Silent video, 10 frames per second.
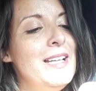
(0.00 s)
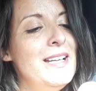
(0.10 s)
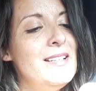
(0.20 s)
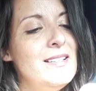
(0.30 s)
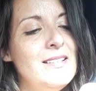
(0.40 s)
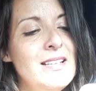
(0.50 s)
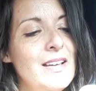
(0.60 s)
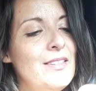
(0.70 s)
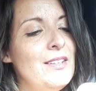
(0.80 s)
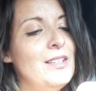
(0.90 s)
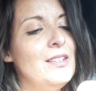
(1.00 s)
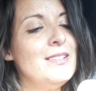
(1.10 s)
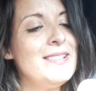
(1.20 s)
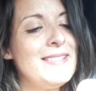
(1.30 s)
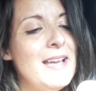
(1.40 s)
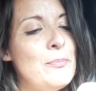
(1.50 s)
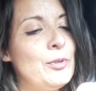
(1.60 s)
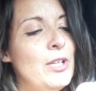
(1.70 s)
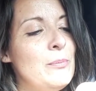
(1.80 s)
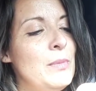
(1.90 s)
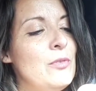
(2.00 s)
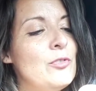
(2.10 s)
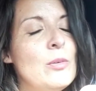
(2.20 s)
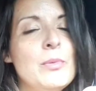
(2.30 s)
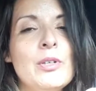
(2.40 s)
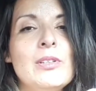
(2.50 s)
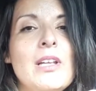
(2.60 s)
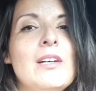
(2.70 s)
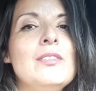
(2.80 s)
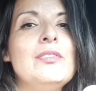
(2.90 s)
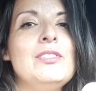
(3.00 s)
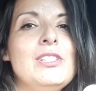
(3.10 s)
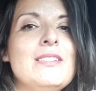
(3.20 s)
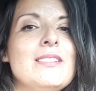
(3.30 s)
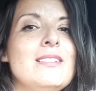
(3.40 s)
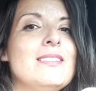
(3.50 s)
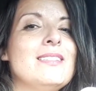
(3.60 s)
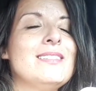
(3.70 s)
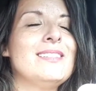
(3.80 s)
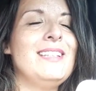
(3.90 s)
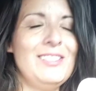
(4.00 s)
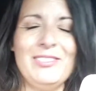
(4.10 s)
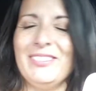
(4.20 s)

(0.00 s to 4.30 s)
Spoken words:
nothing can separate me from your love, Jesus, Yeshua.